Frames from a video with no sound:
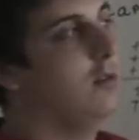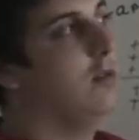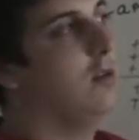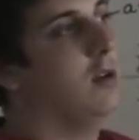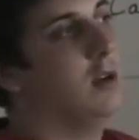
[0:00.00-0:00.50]

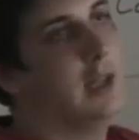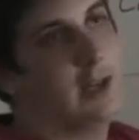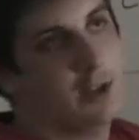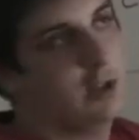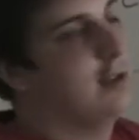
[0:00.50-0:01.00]

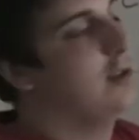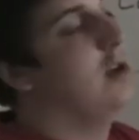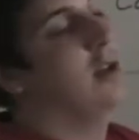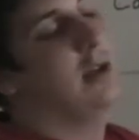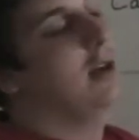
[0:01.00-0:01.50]
electricity,
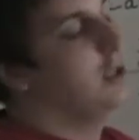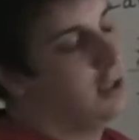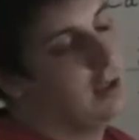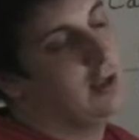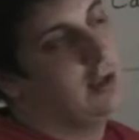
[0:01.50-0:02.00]
not
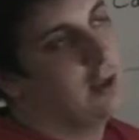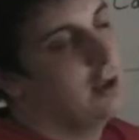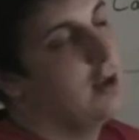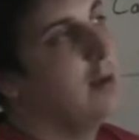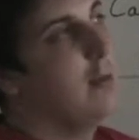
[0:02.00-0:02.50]
electricity,
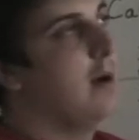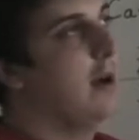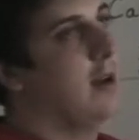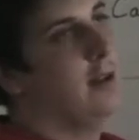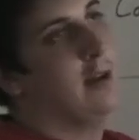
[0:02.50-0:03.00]

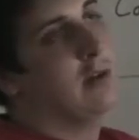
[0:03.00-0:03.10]
that